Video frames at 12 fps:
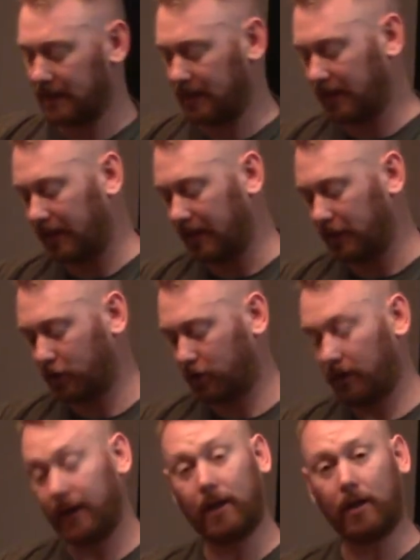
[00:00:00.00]
the
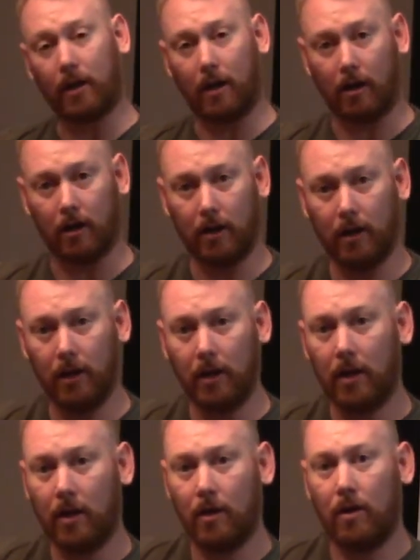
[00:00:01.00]
trigger guard
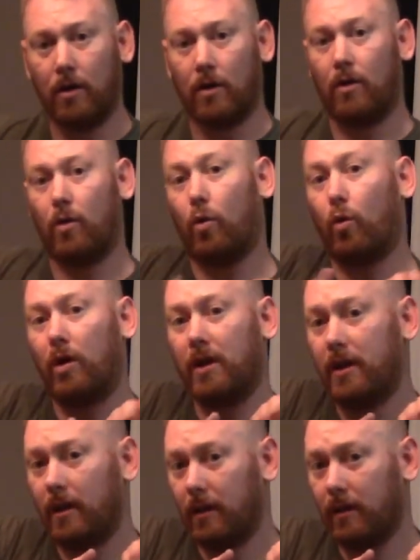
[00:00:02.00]

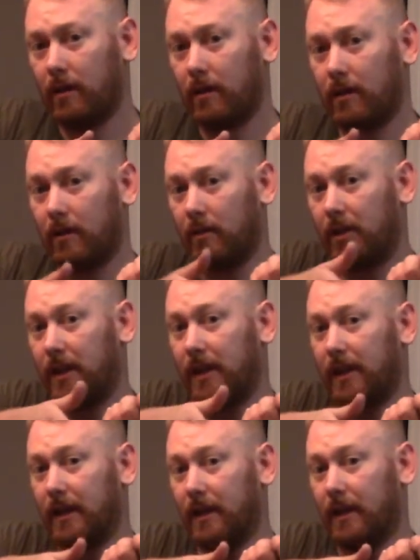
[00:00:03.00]
on
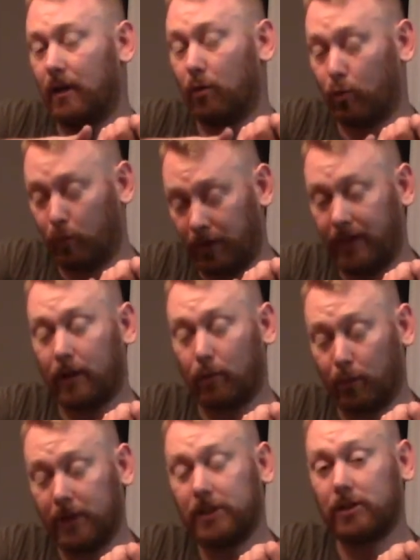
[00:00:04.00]
the
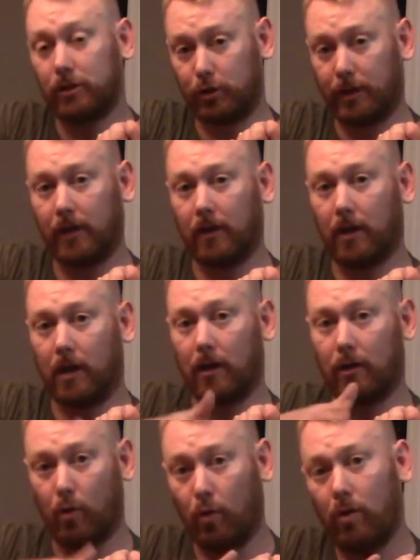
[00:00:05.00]
original trigger
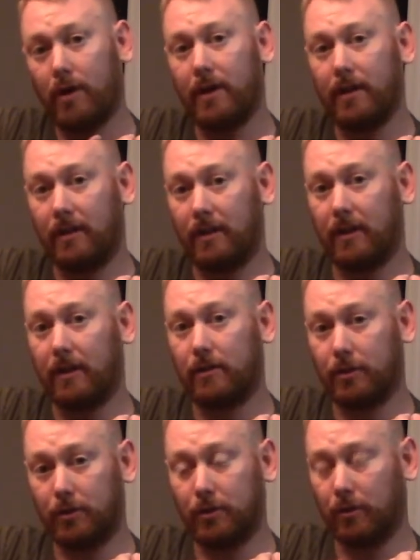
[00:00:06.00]
guard on the
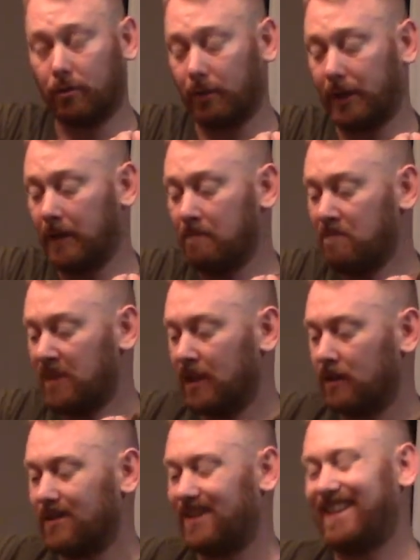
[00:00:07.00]
223
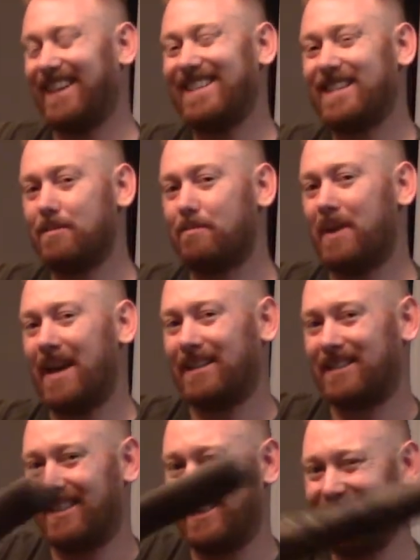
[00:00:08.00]
doesn't
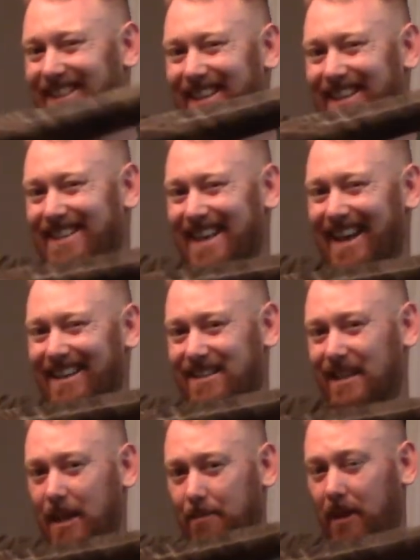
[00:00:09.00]
match this exact
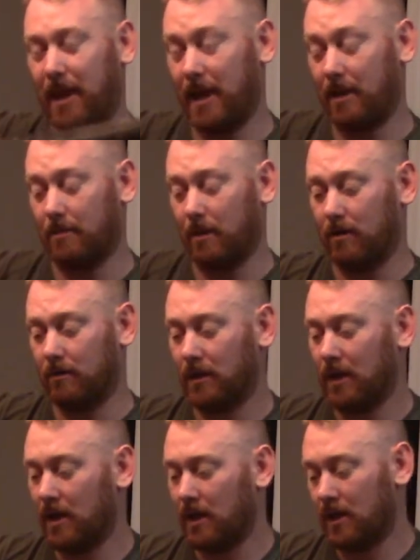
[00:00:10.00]
same camo.
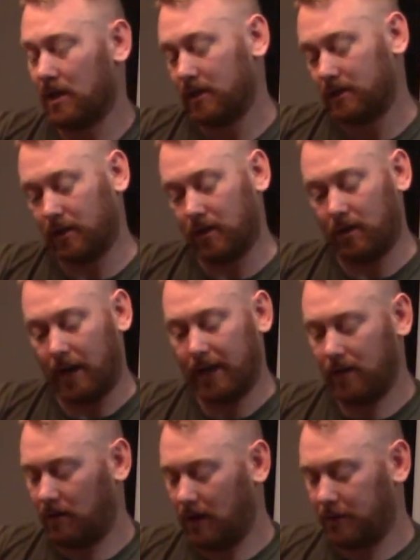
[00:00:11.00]
So I
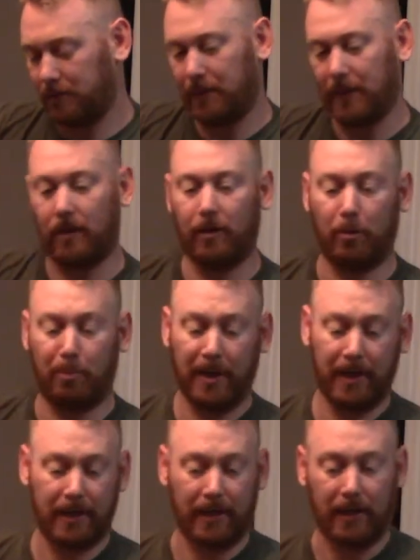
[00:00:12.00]
know I was being a little
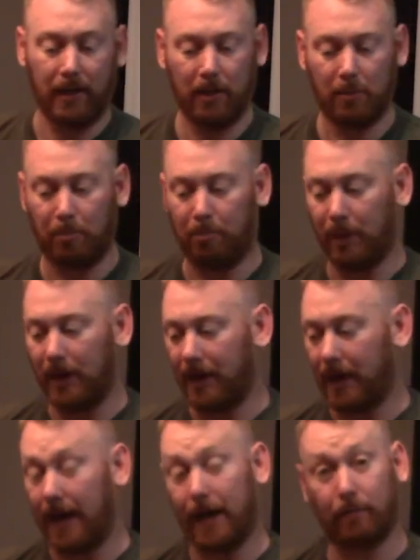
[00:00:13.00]
picky,
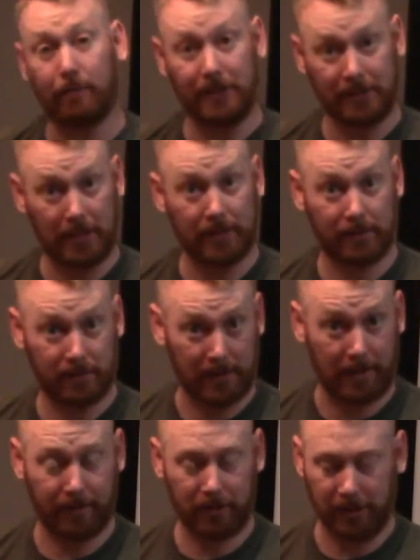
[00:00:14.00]
but I reached out to
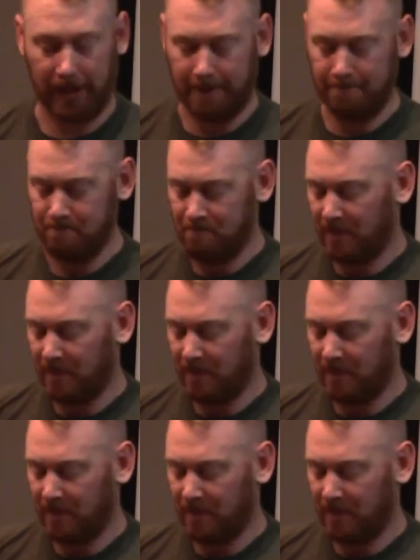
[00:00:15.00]
Savage again,